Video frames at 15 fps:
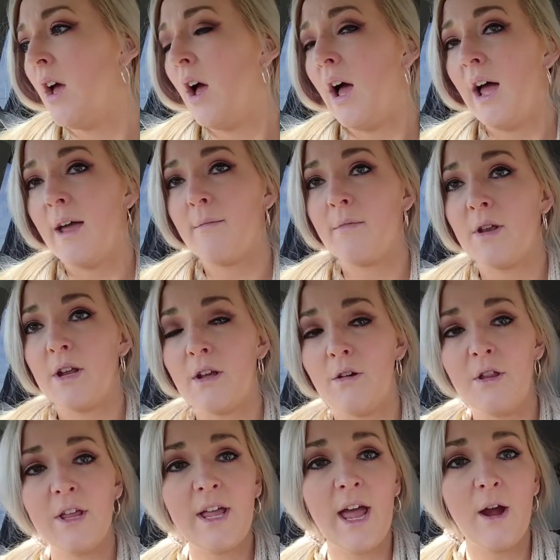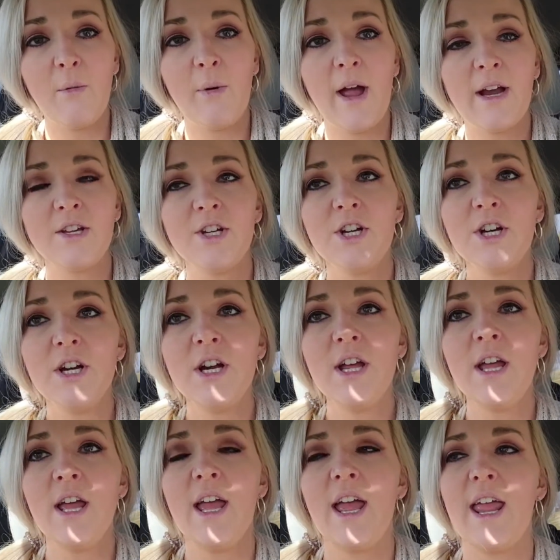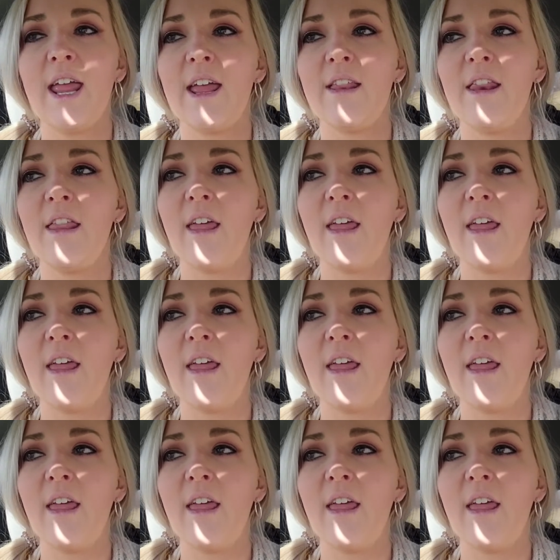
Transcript: I'm gonna go to the chiropractor, and